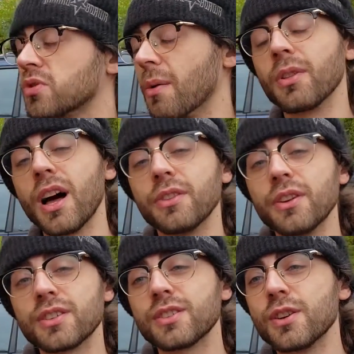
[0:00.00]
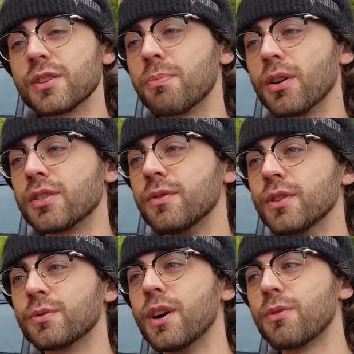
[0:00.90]
So I'm glad there's there's a bunch of
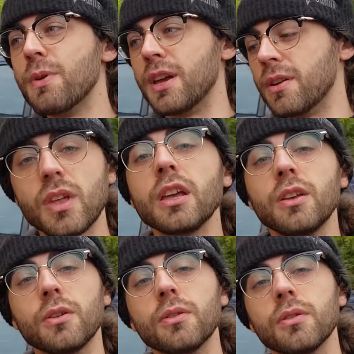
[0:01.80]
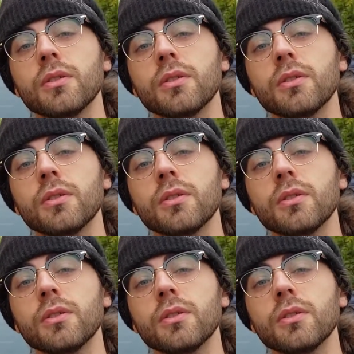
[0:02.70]
yous with me. Thank you.